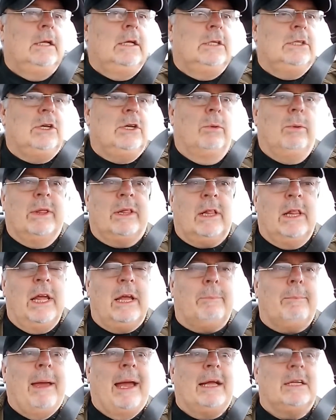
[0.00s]
So with
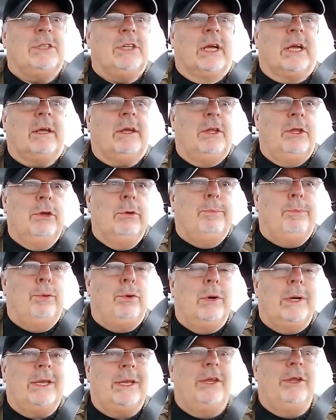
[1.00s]
ClickMagick, you
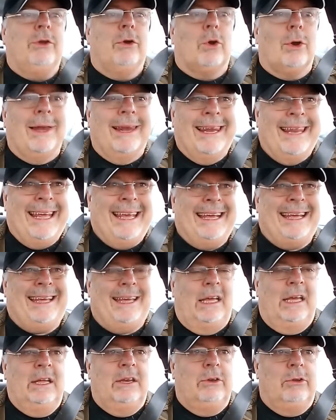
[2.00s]
put your link
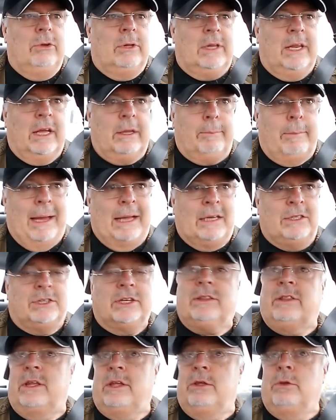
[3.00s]
into
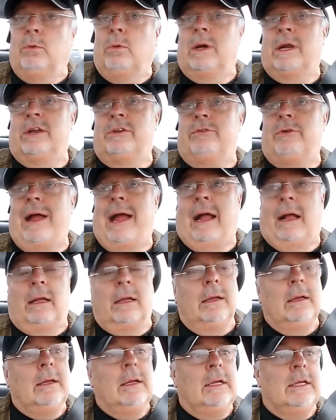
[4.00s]
ClickMagick that you want to track.
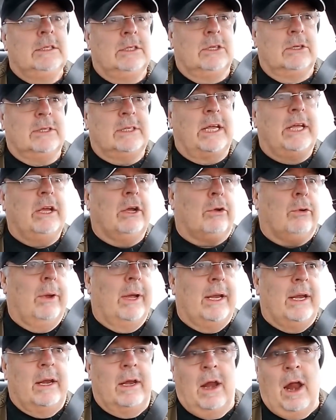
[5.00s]
So say you
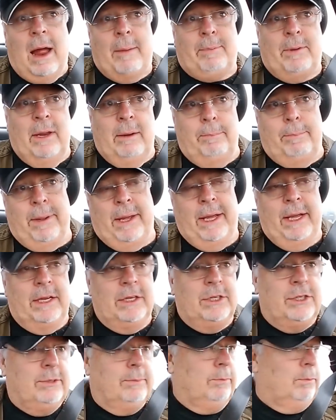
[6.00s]
created an opt-in
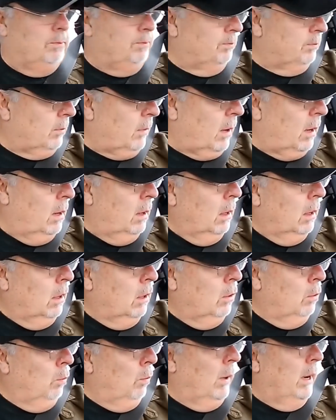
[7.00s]
page
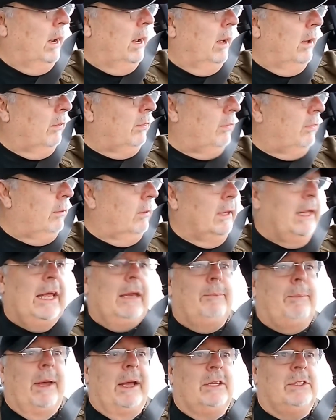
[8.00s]
with
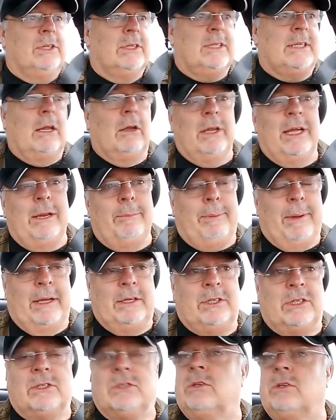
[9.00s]
Lead Pages. Now, Lead
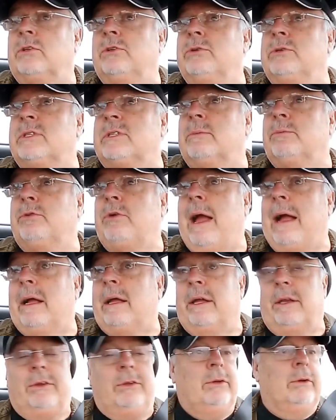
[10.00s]
Pages will do some
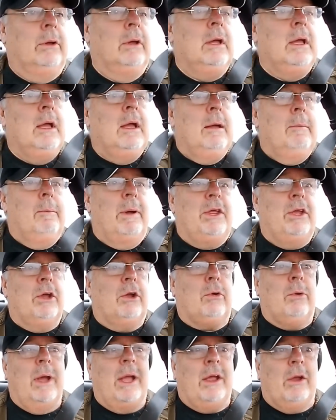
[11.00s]
tracking too, but you
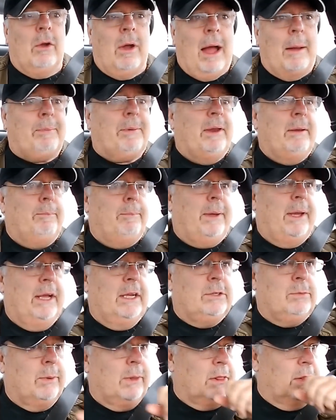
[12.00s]
create your opt-in
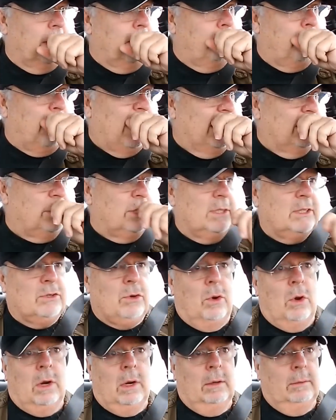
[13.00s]
page with Lead Pages
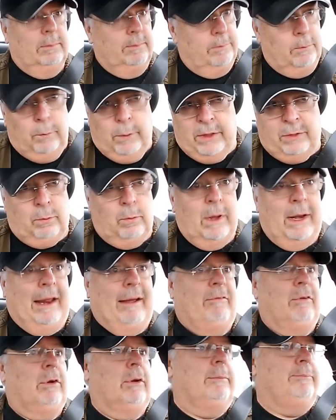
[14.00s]
or with
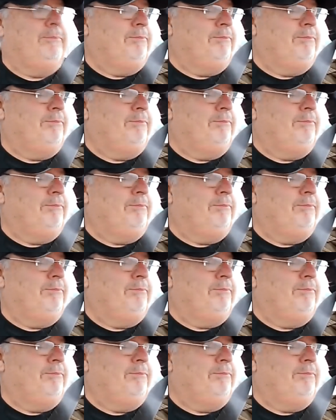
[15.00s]
whatever.